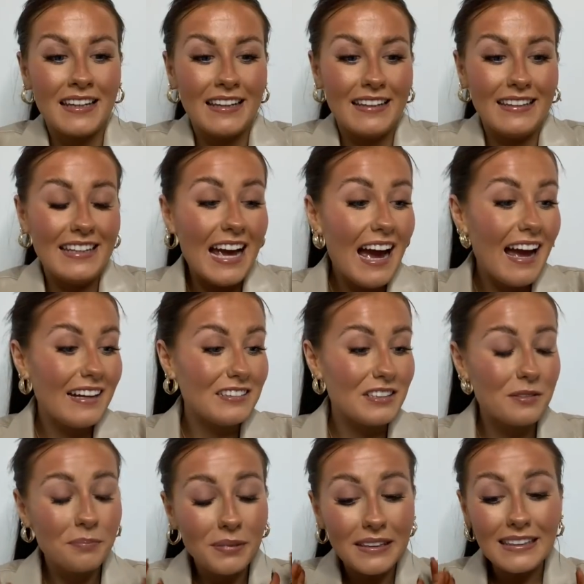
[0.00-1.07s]
yeah,
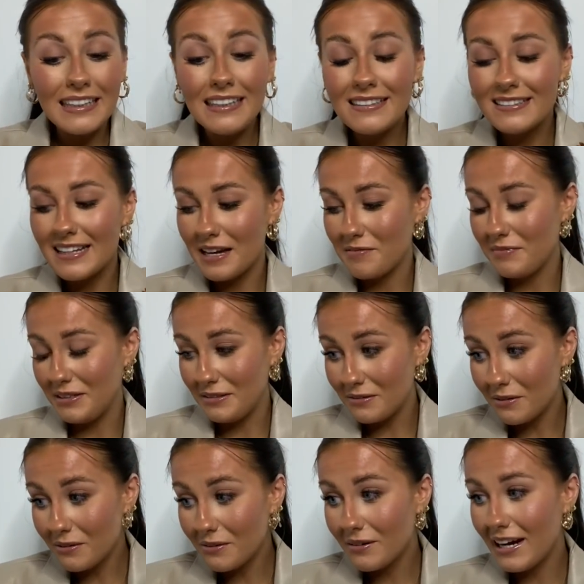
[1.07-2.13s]
just please let me
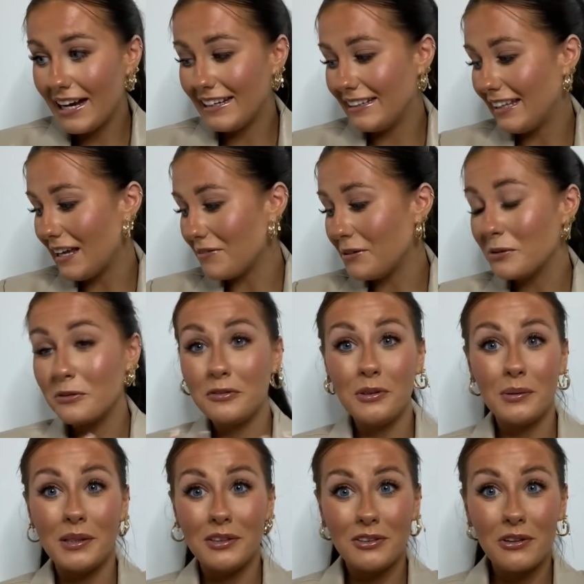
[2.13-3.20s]
know and let me know if you
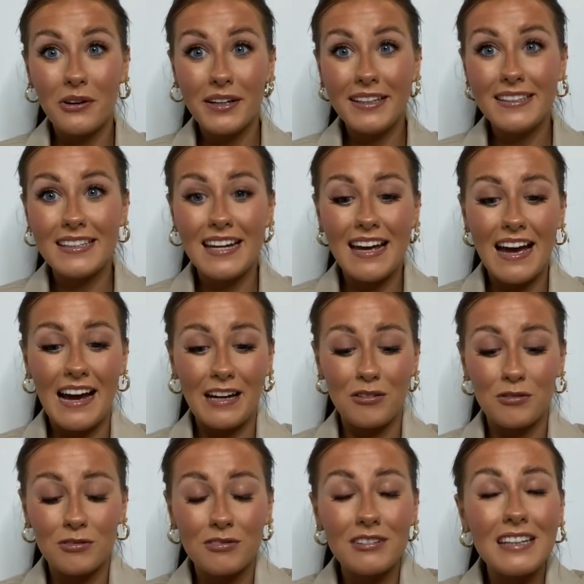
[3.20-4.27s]
enjoyed it. I
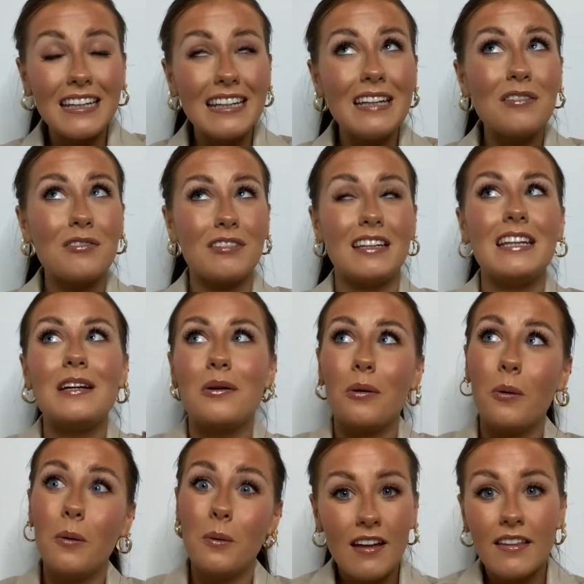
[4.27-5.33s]
really, really
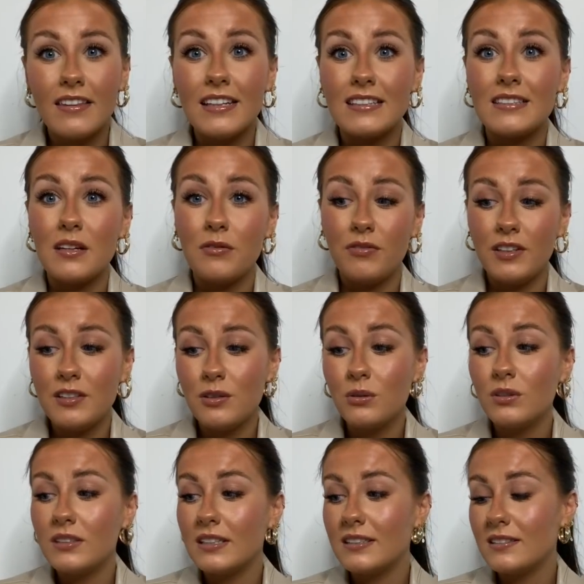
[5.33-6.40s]
hope this video
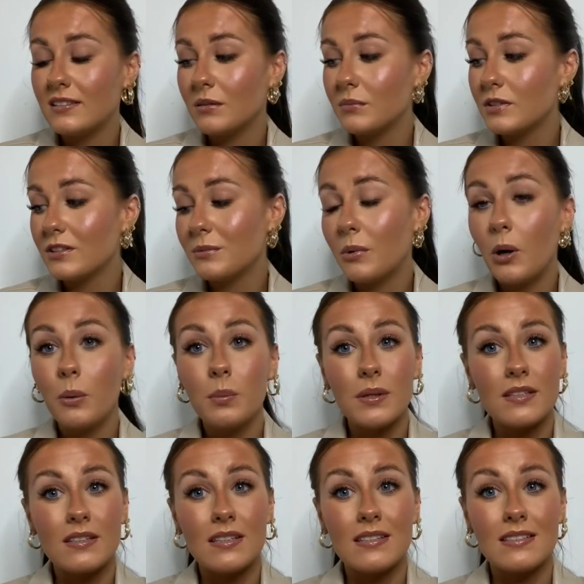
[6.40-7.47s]
did some small
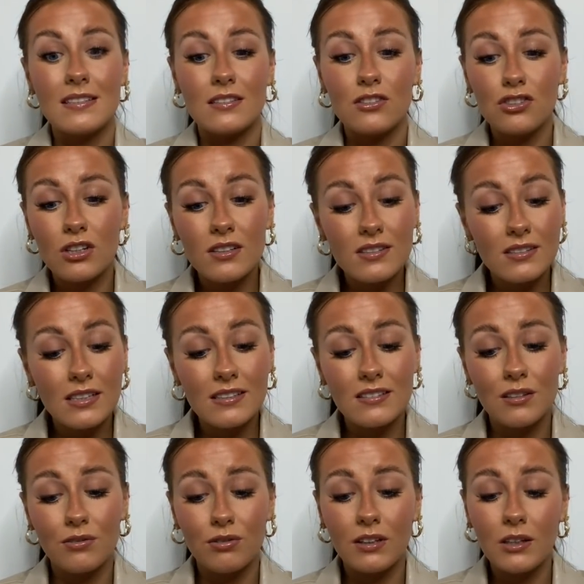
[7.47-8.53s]
businesses justice.
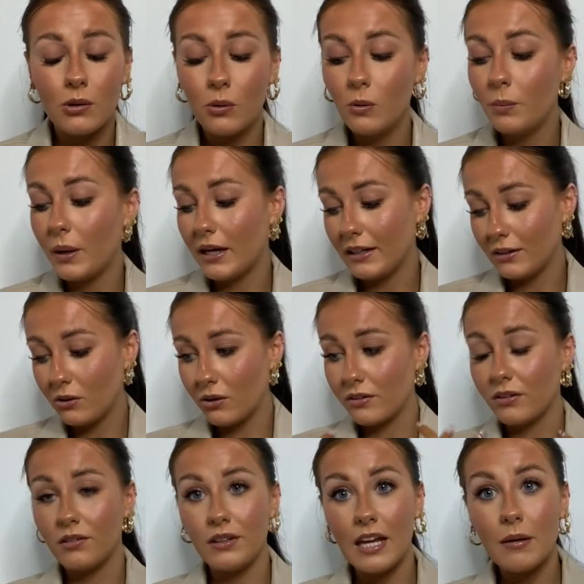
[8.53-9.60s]
I really hope I got their
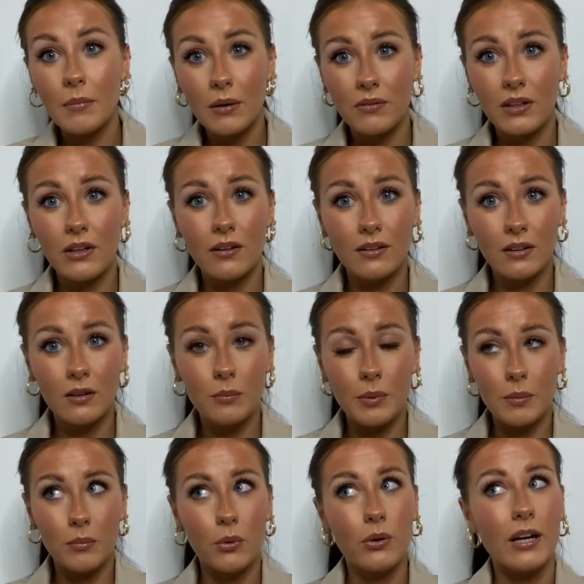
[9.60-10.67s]
name out there a little bit
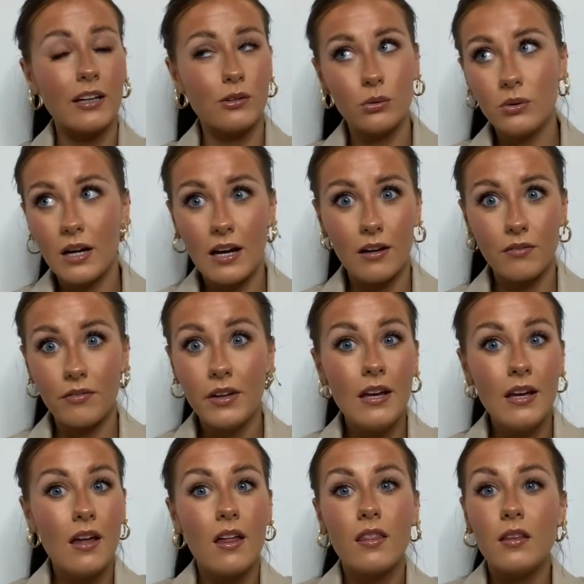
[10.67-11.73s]
more. I don't have
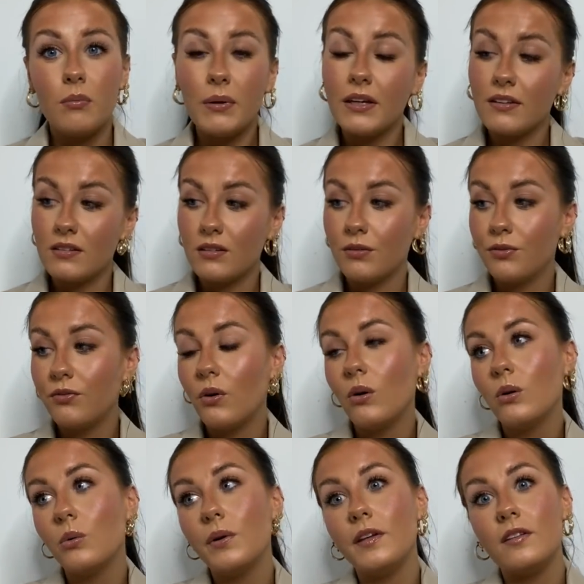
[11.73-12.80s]
the biggest
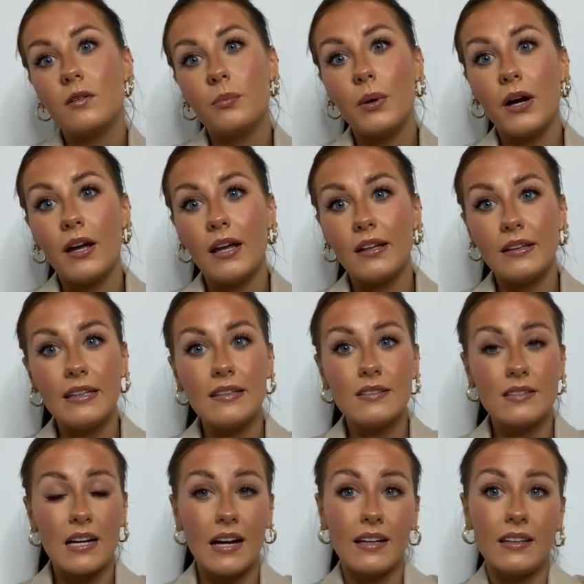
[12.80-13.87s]
followings, but at least
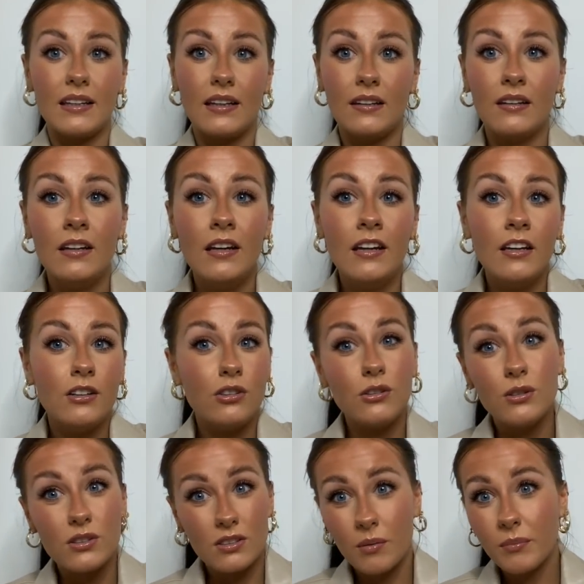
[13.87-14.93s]
I can do
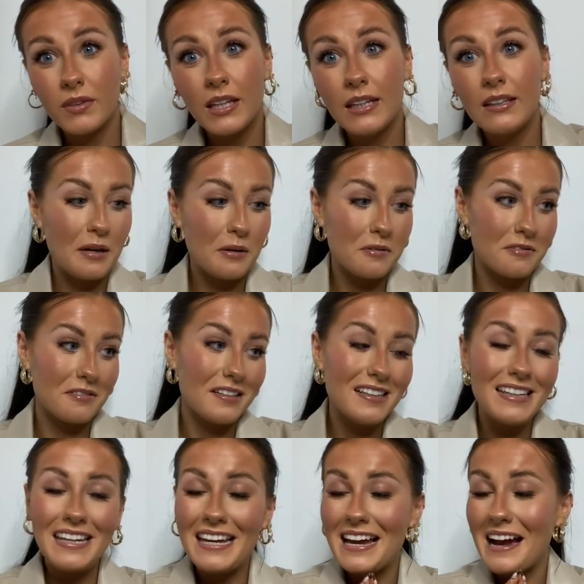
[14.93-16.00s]
something. I
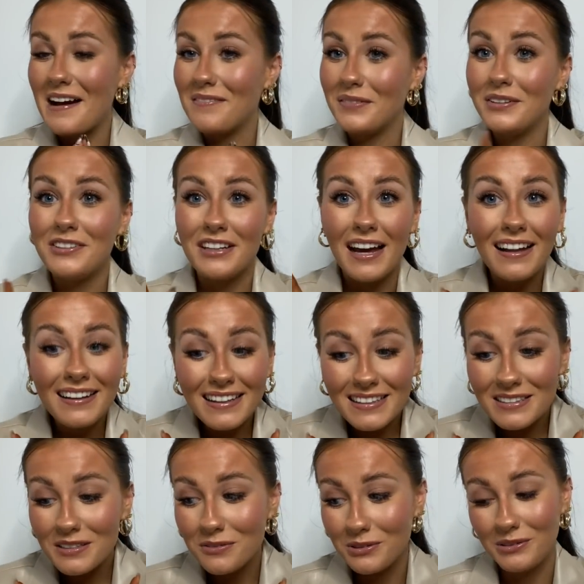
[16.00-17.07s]
really am jealous
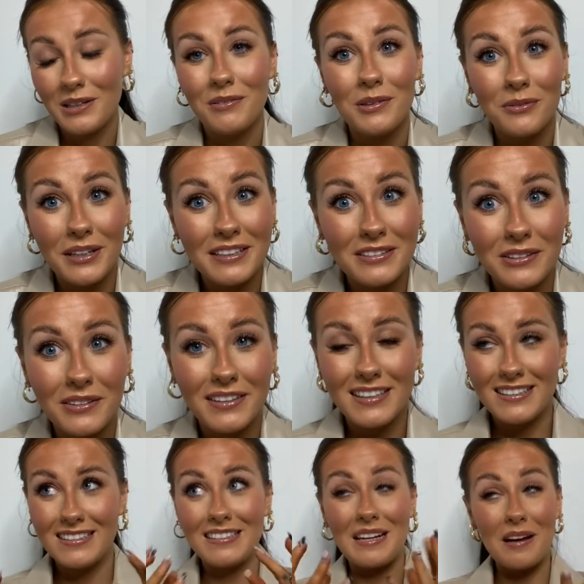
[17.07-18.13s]
of whoever wins all this
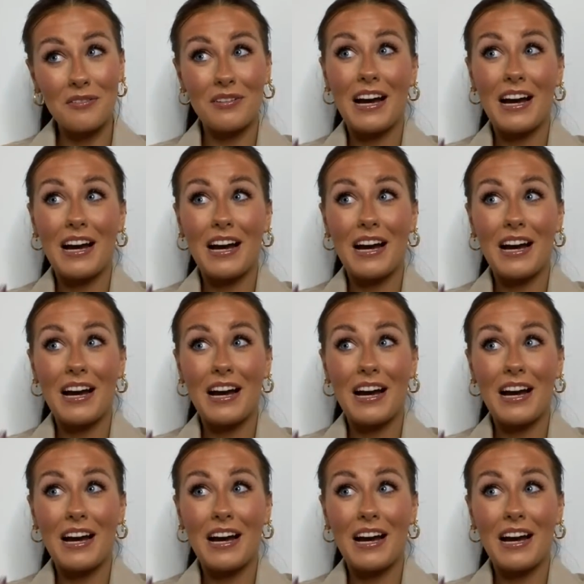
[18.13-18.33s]
stuff.